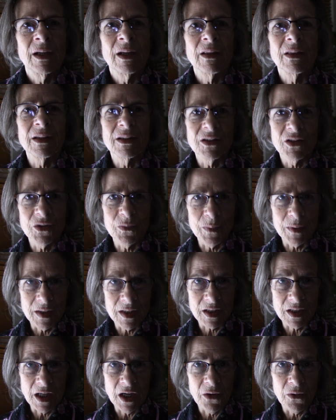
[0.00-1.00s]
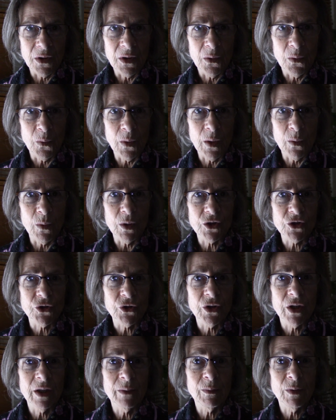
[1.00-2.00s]
This has been Sarah, Weight Watcher,
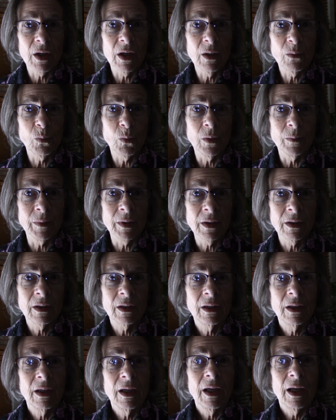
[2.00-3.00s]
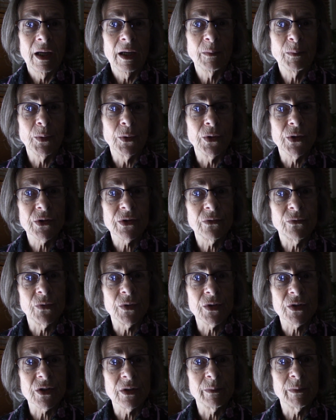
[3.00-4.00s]
Cape Cod Woman, and Pearls of
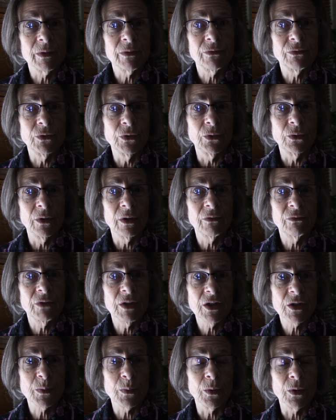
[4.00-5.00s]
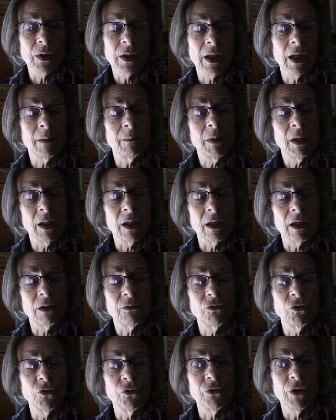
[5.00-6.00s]
Wisdom and Food on Facebook. And I mean it.
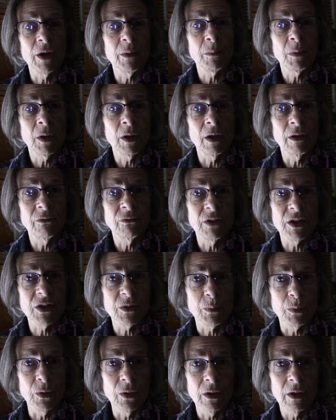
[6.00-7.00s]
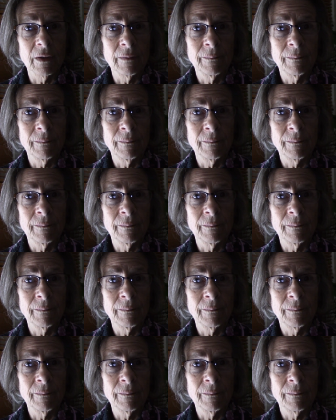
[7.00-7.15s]
If you friend me on Facebook,